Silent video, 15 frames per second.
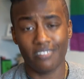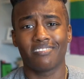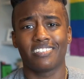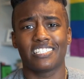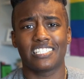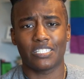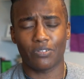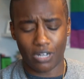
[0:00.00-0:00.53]

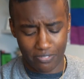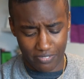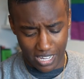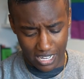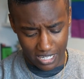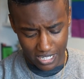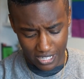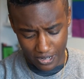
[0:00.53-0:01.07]
let's see what I've
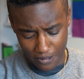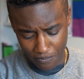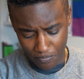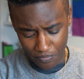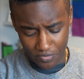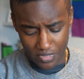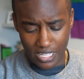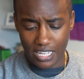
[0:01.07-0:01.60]
got in here.
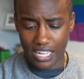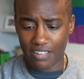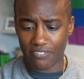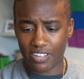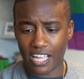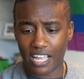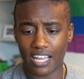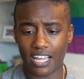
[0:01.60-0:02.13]
I've
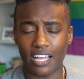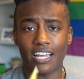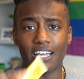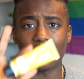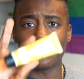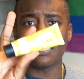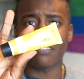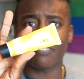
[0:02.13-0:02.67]

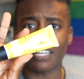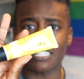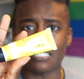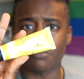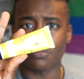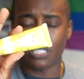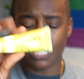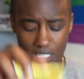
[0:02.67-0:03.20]
got
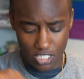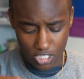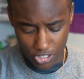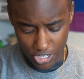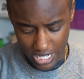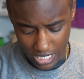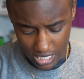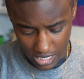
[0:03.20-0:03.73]
some
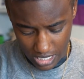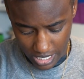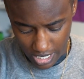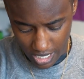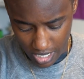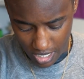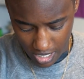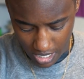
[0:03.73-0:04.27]
sunscreen in
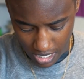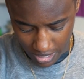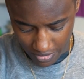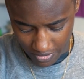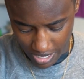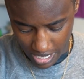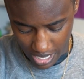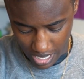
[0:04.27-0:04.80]
there.
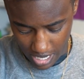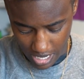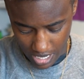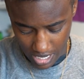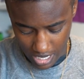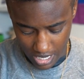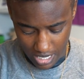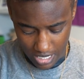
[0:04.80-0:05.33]
I've
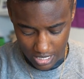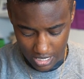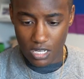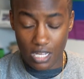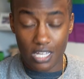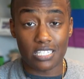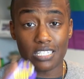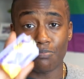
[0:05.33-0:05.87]
got
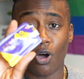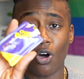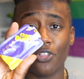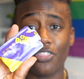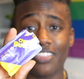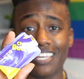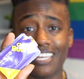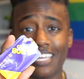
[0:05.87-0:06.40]
a small
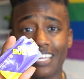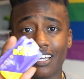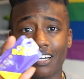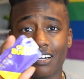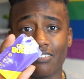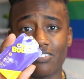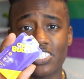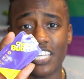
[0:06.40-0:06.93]
thing
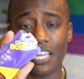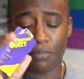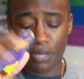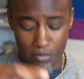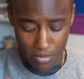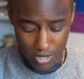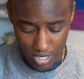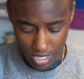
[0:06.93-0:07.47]
of
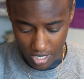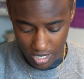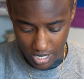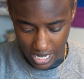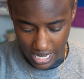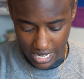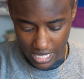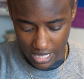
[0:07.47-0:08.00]
chamois butter,
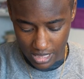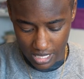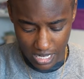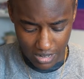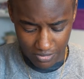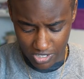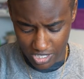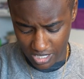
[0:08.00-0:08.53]
and then
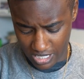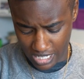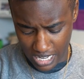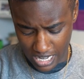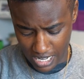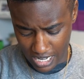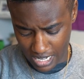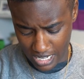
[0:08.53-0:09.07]
I've just
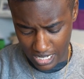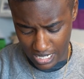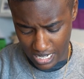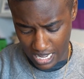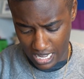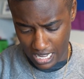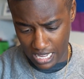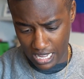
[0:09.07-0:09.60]
got
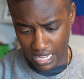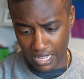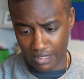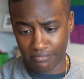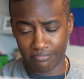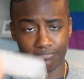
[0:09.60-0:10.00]
a